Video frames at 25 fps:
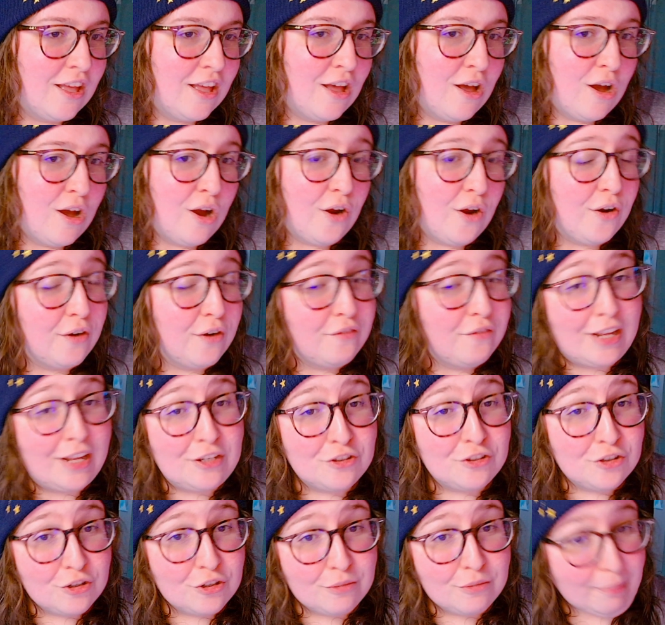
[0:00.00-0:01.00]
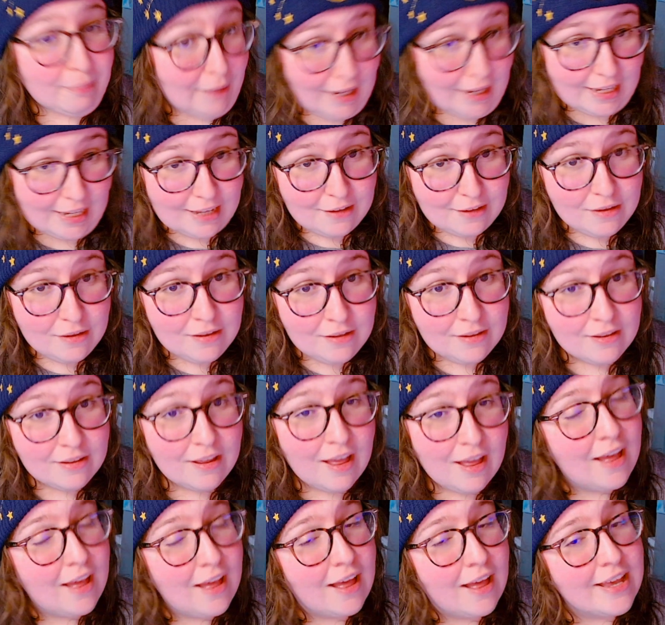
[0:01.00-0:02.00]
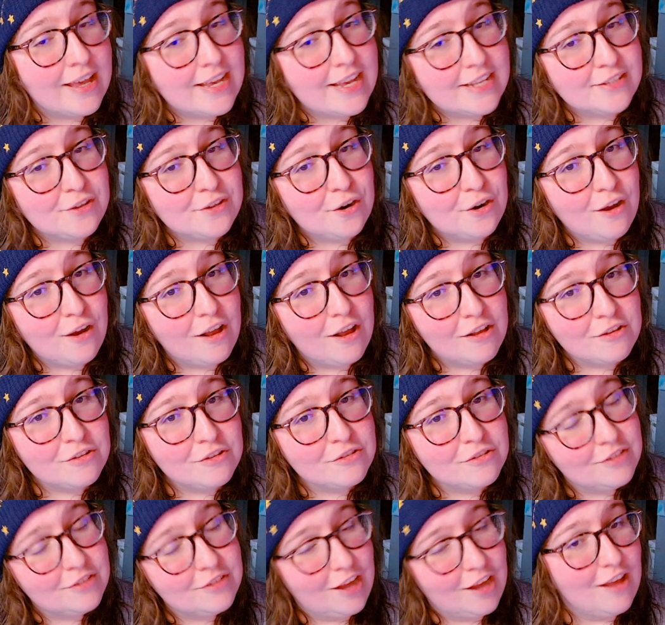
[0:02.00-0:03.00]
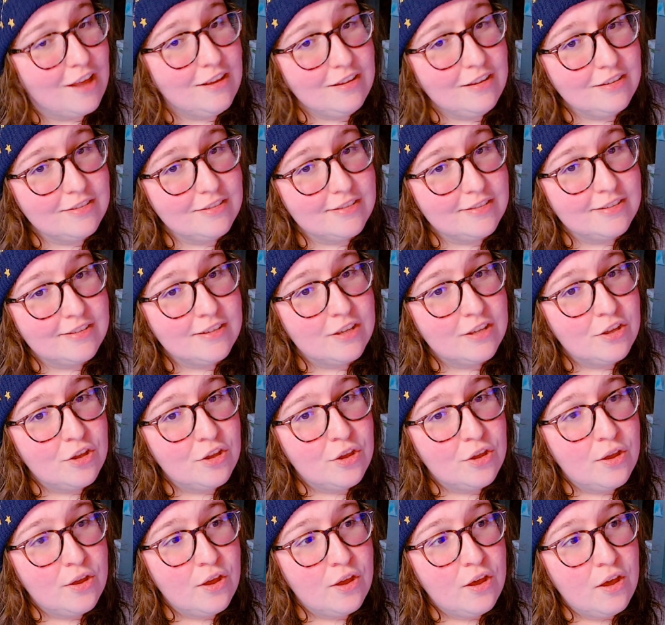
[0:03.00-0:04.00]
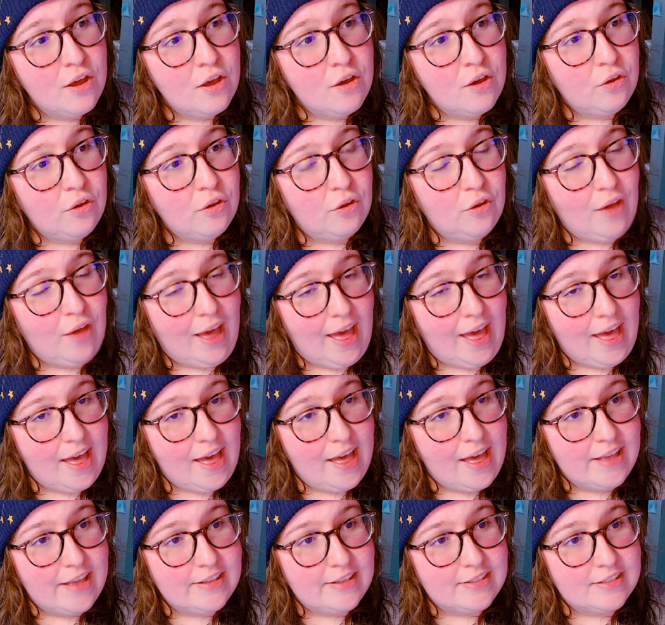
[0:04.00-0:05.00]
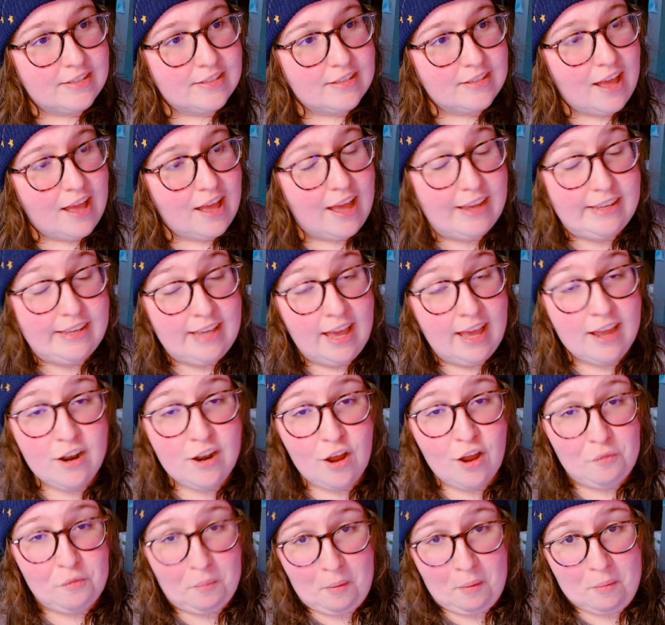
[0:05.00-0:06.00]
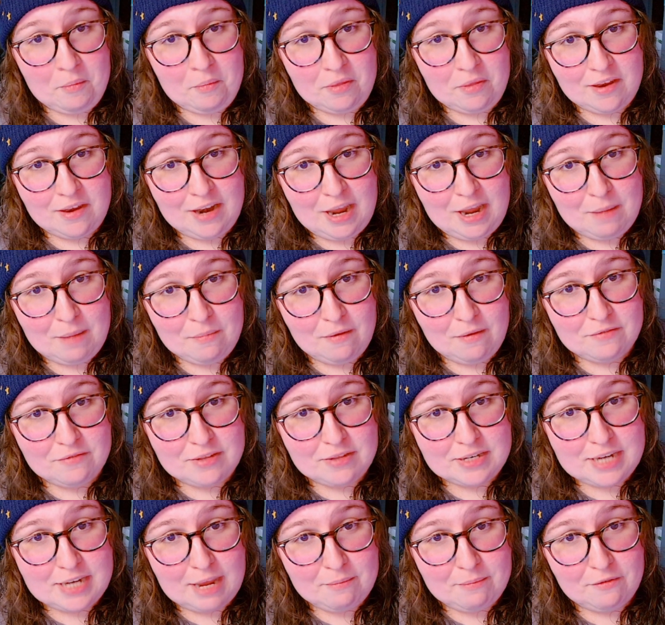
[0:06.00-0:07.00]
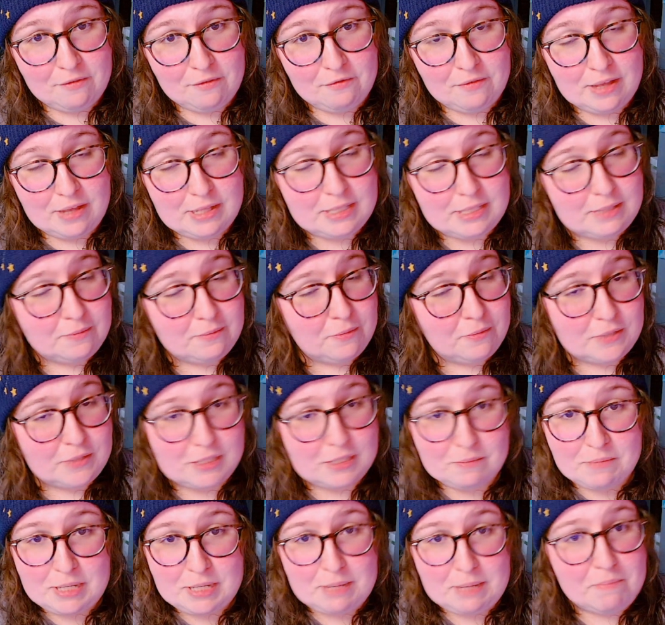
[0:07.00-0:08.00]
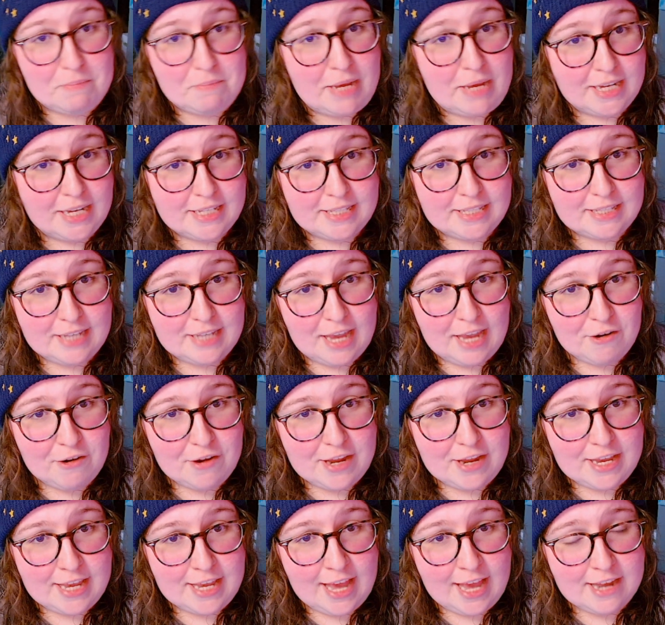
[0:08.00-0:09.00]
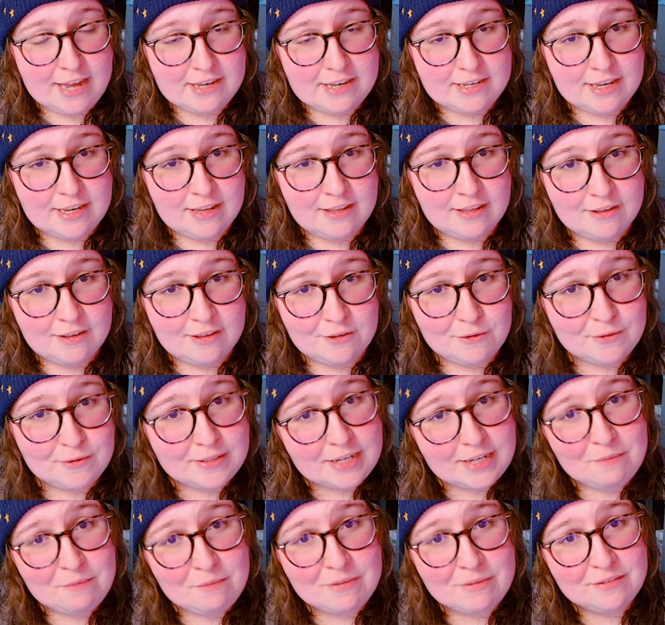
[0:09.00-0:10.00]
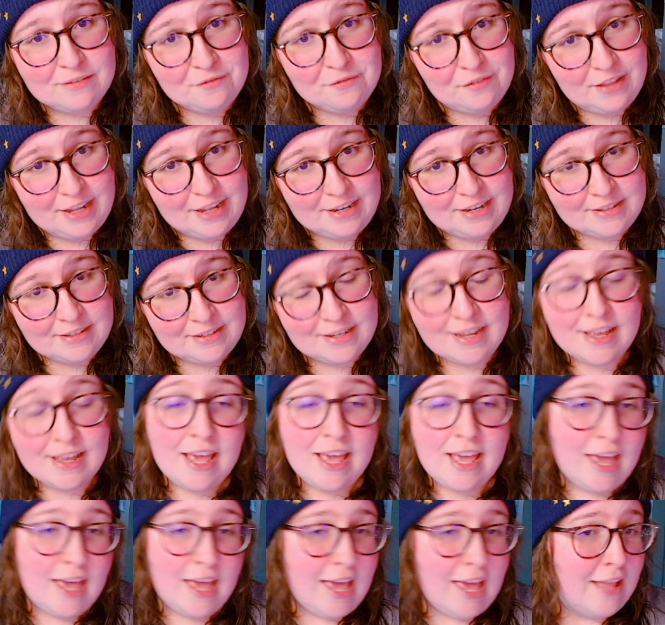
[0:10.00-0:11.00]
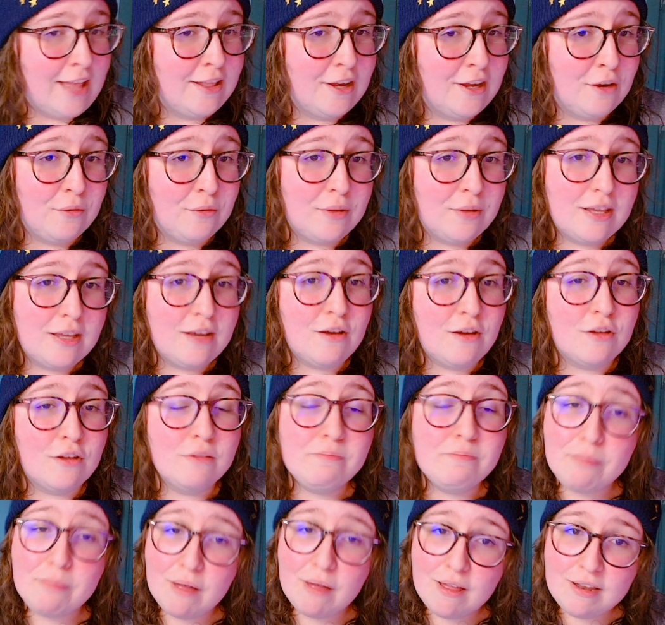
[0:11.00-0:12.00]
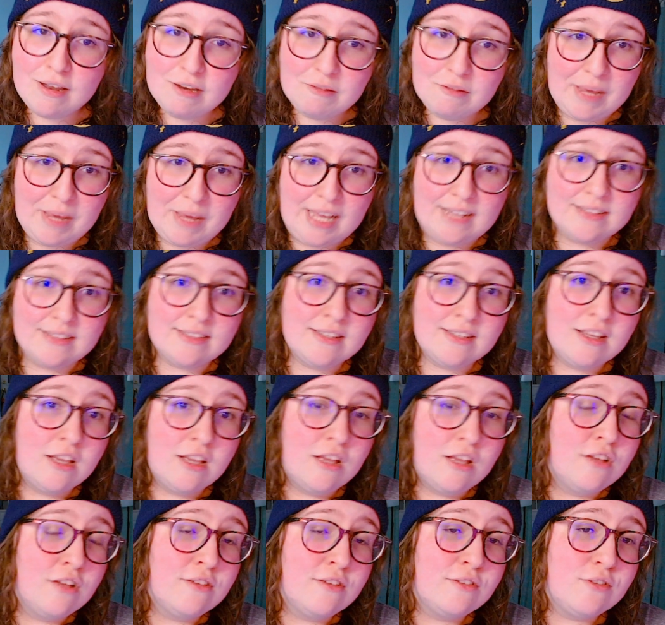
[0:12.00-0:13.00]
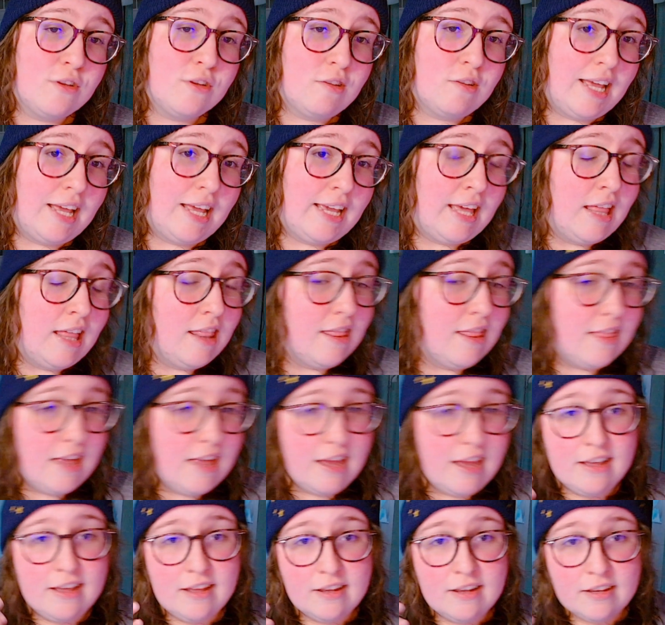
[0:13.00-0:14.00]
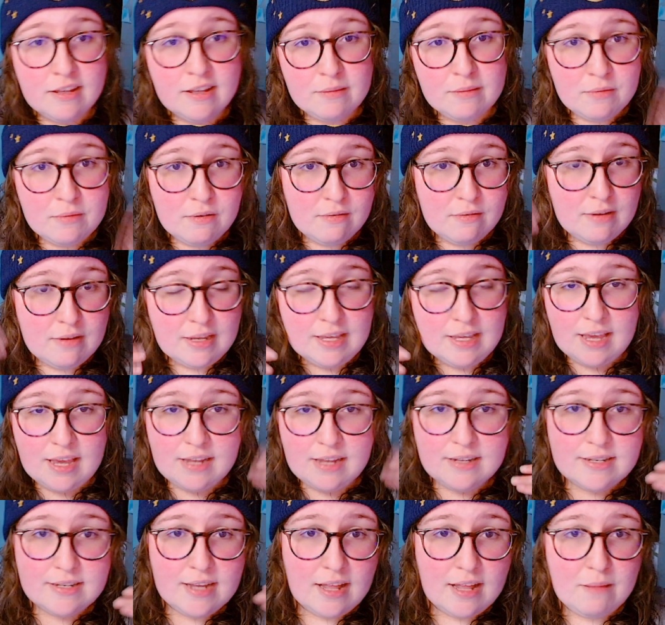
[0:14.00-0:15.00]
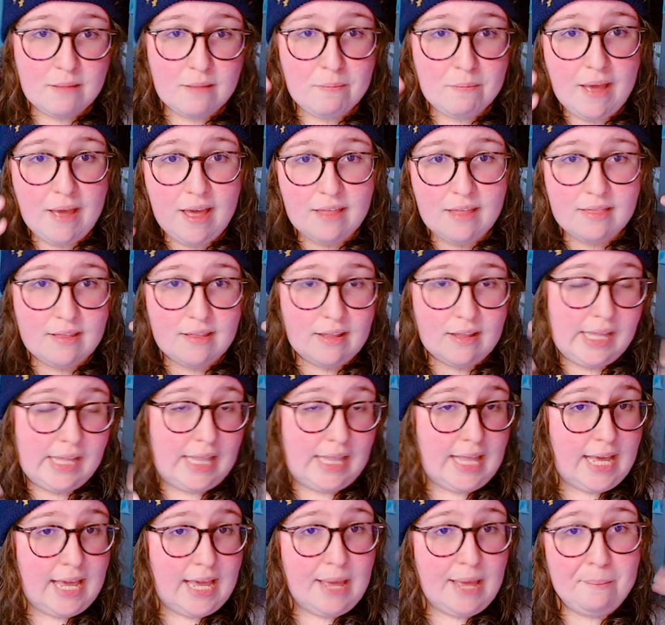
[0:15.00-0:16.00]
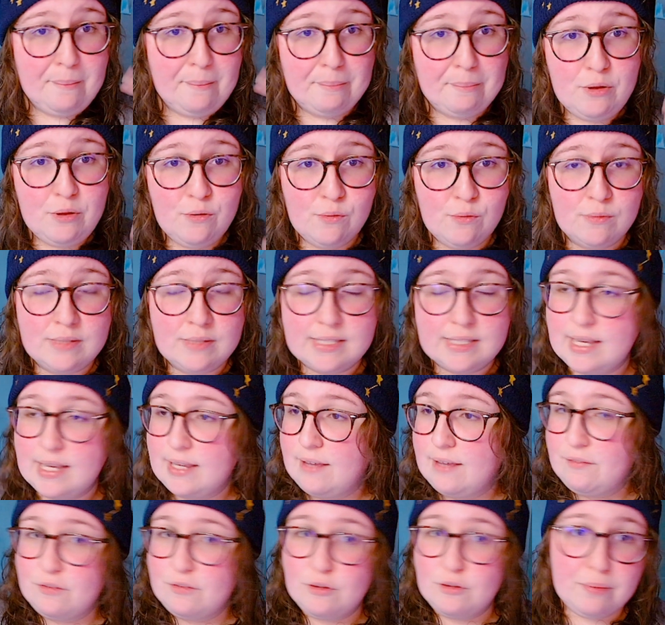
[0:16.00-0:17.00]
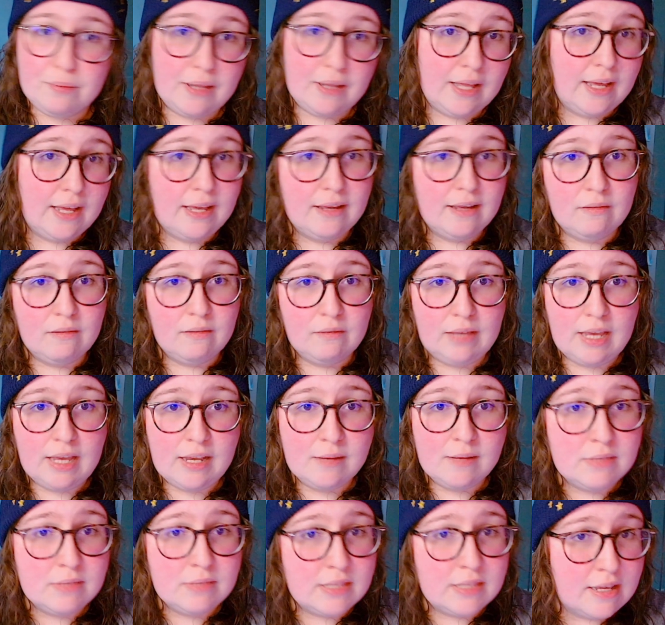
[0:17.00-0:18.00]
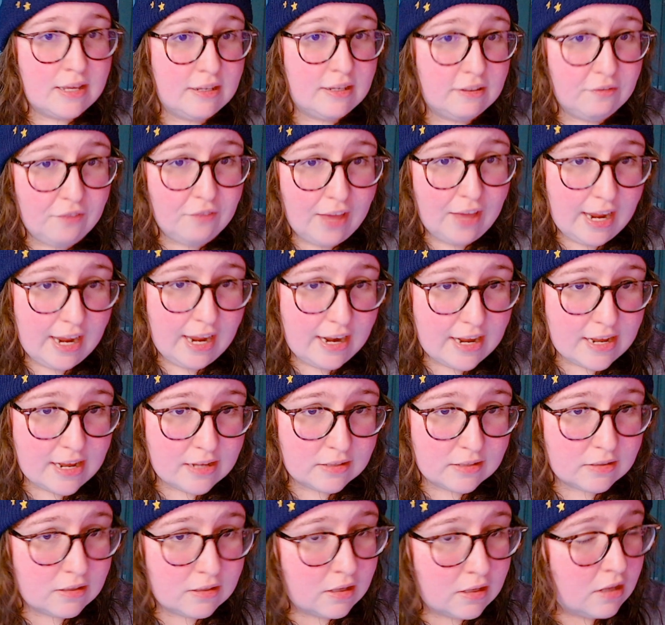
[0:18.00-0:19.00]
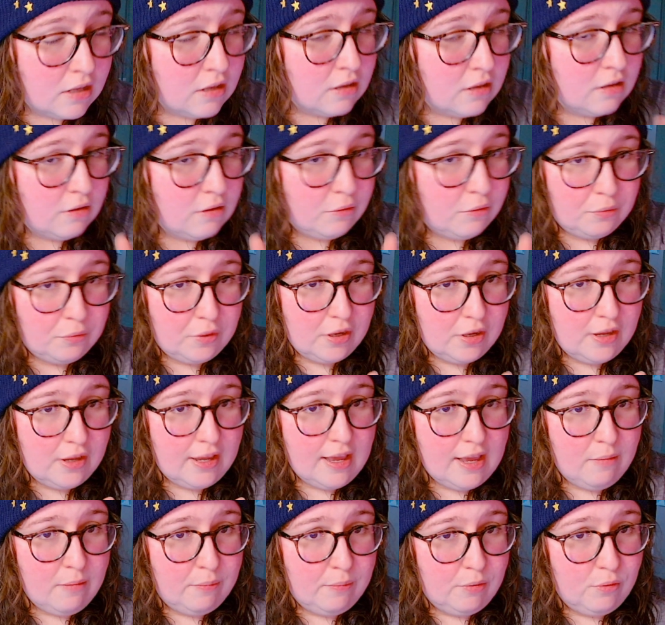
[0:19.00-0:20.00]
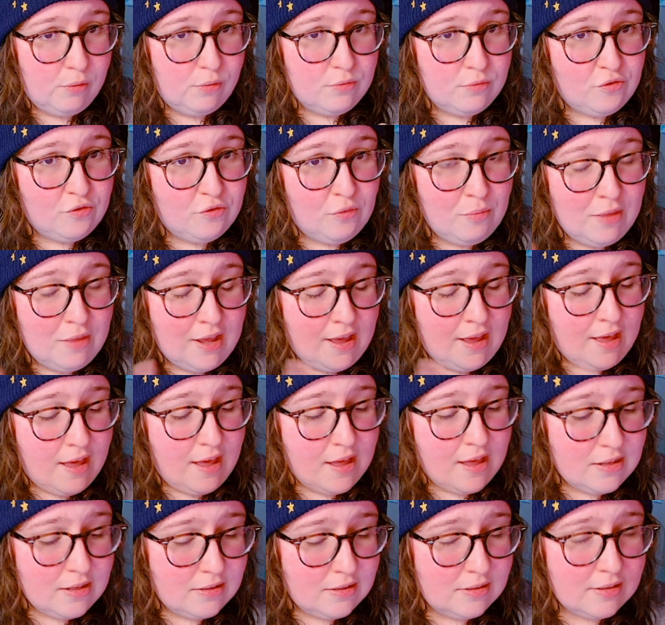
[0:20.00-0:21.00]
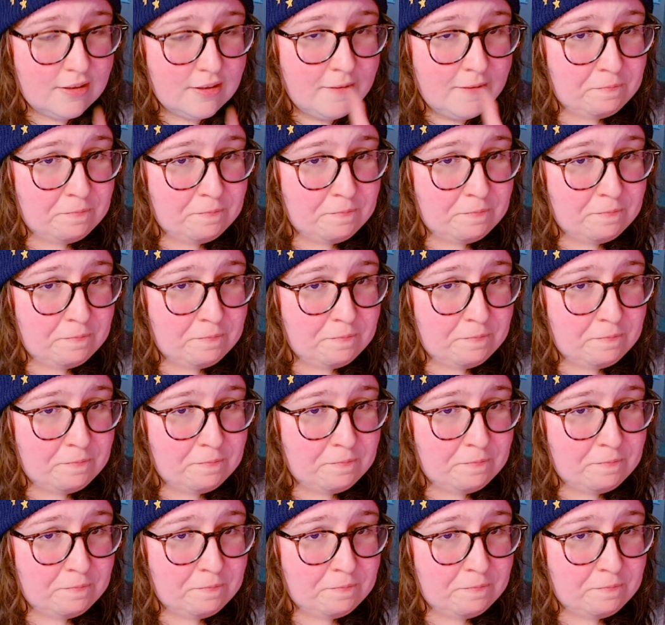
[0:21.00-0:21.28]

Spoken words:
Her adventure buddy is her Uncle Knox, who has, I cannot remember the name of the type of, it's supposed to be a big scary cat whose name is Flint. And they're what they call bond mates. So, like, they can communicate telepathically. They get boons. Like, if you play games, think of Hades, where you get boons from the gods.